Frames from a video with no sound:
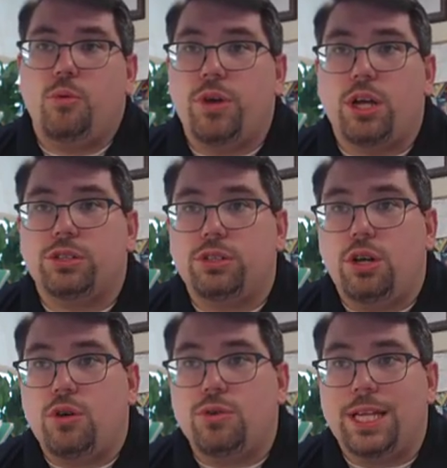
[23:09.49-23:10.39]
We also
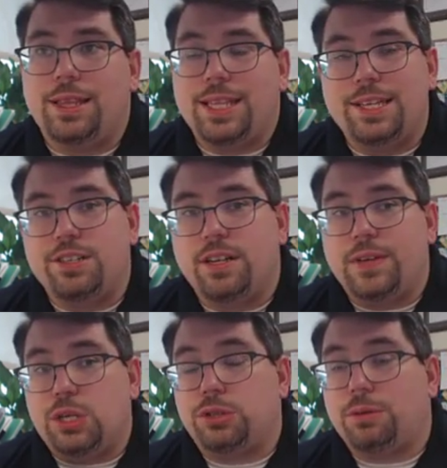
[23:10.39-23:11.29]
know that these
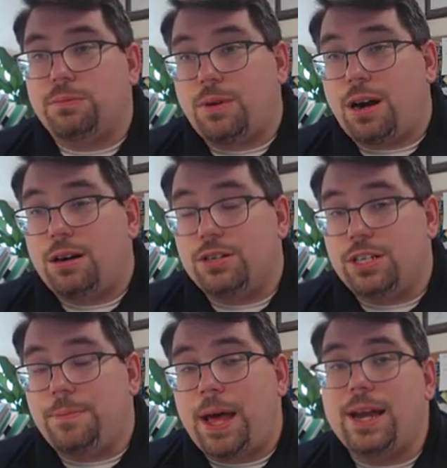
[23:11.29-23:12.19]
individuals are
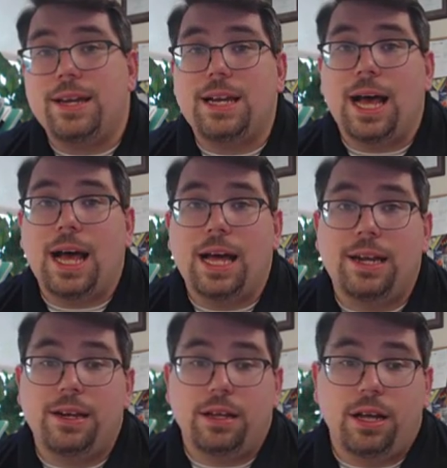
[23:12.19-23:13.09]
dependent
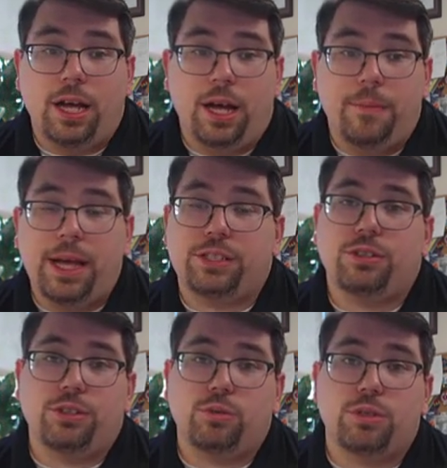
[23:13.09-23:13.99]
on
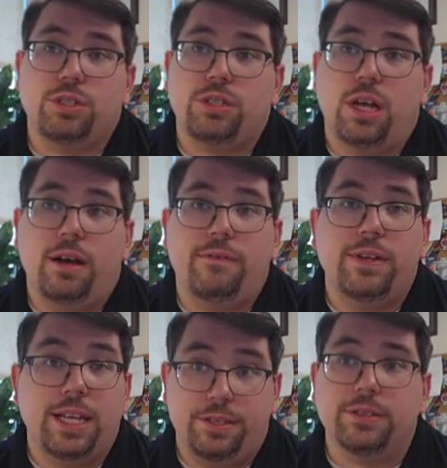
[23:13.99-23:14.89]
external sources of
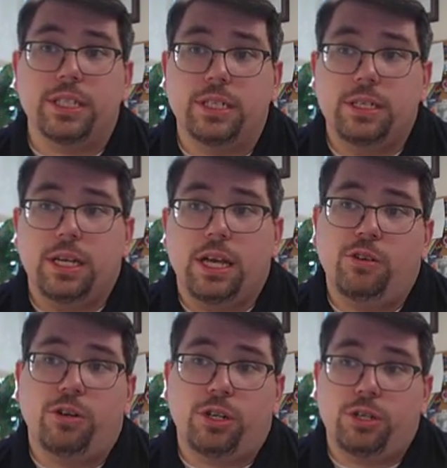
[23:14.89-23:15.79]
insulin in
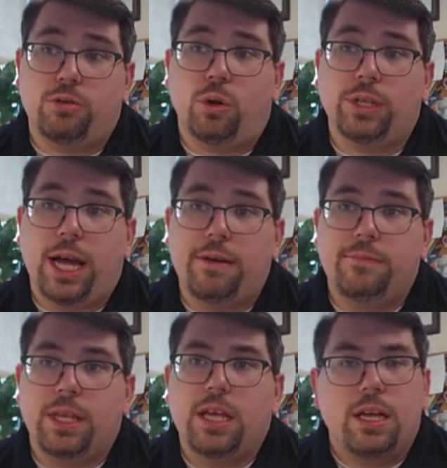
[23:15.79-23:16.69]
order to control that.
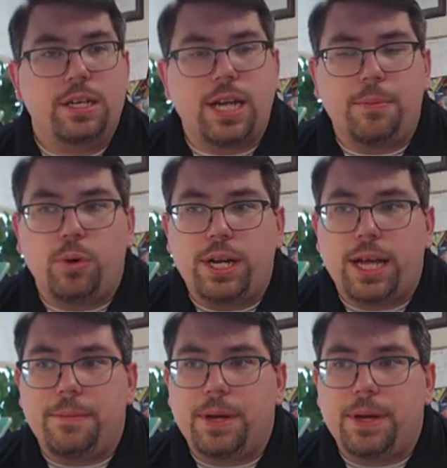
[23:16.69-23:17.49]
Type 1